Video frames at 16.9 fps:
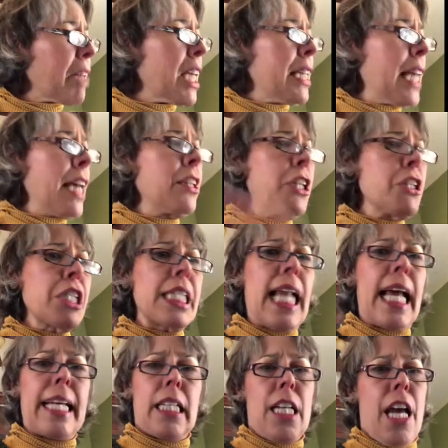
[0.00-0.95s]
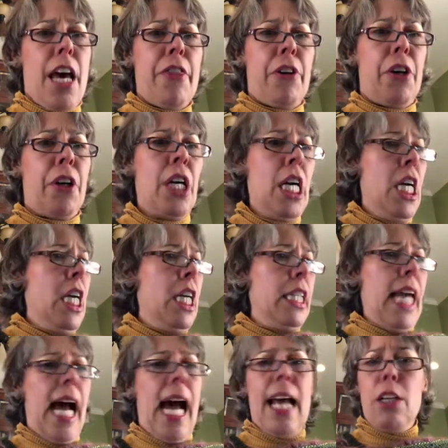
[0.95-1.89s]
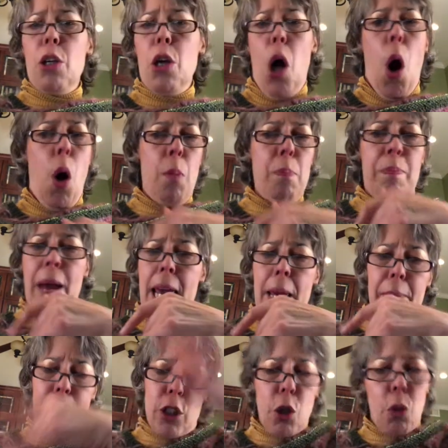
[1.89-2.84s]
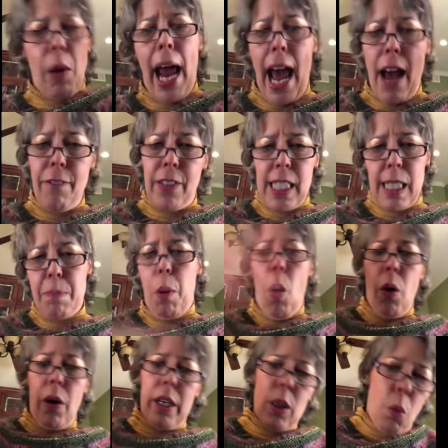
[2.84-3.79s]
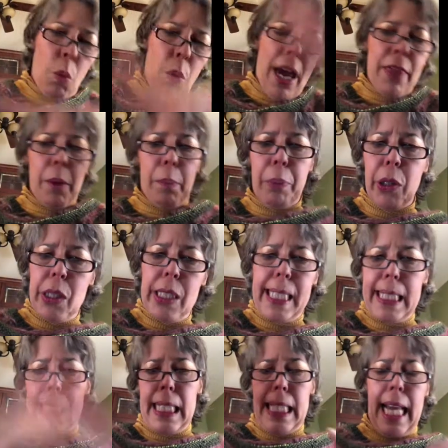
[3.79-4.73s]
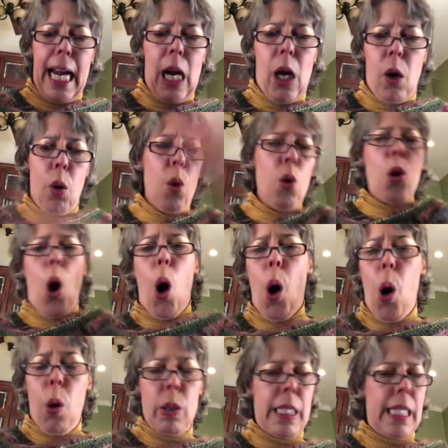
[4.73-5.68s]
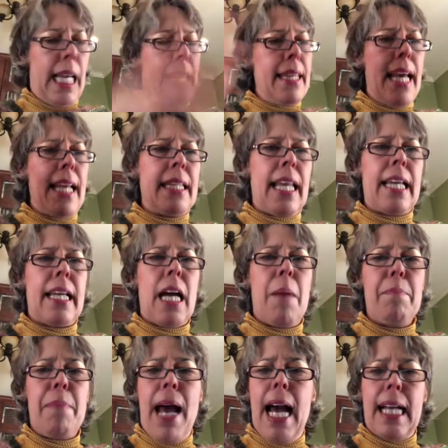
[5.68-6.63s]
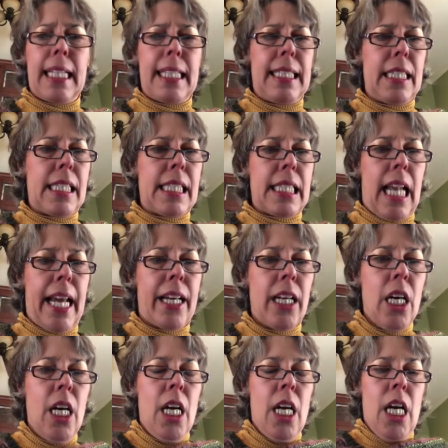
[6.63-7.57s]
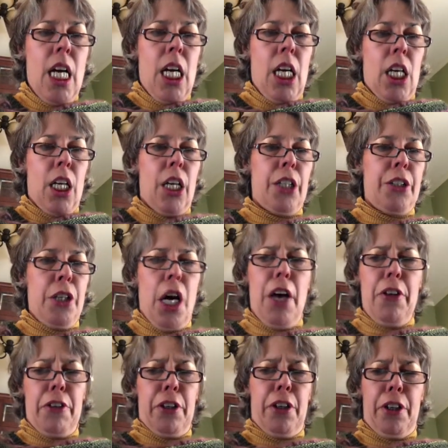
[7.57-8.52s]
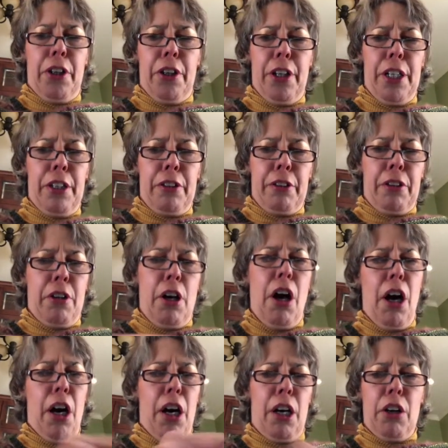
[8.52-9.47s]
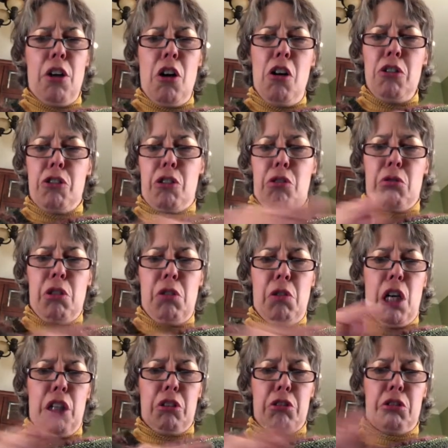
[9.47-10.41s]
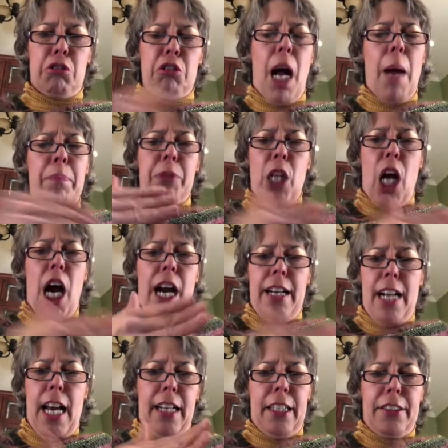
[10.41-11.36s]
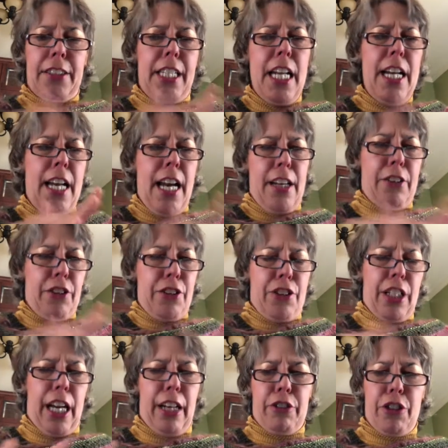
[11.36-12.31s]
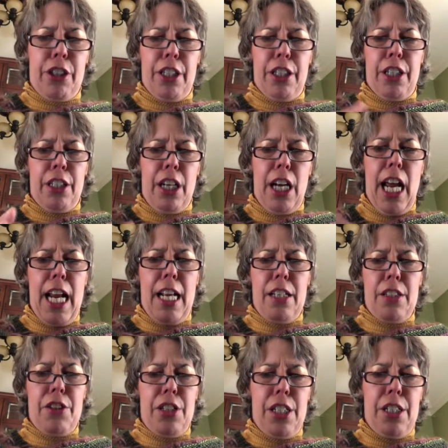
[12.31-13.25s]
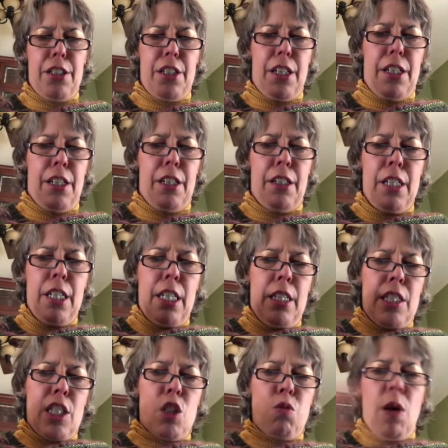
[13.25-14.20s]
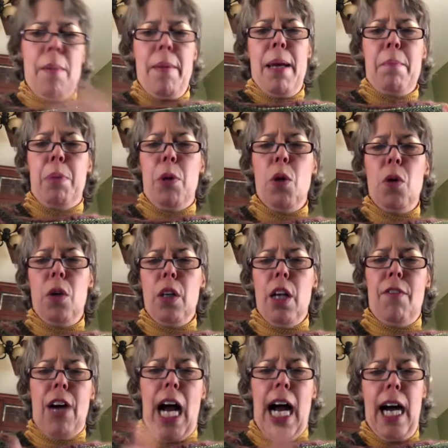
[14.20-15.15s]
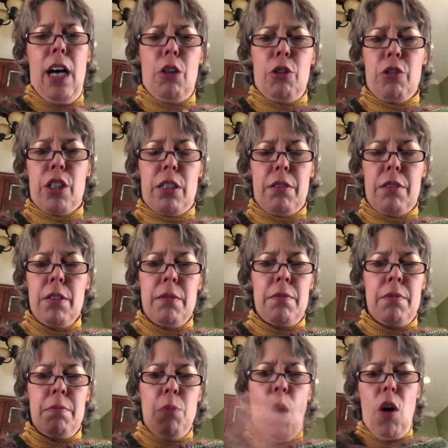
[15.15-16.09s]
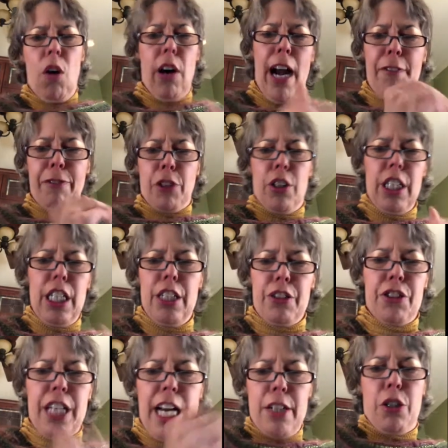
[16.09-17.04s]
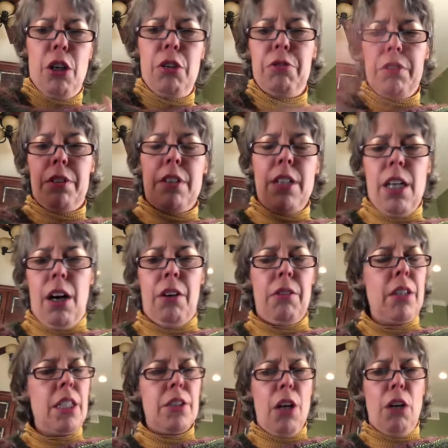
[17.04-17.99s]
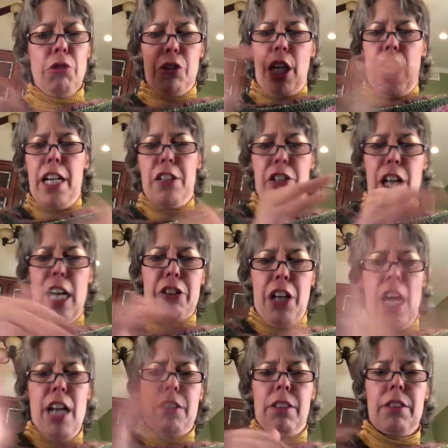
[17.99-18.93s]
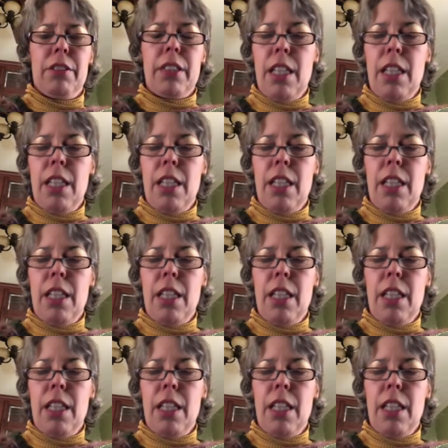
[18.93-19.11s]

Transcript: And then there's like another, I don't know, baby giraffe is born, the weather person's there, who knows? And then they come back and it's like another car goes through a stop sign at a T intersection and lands in the swimming pool of a house. More after this. Stay tuned. You know, don't change that channel.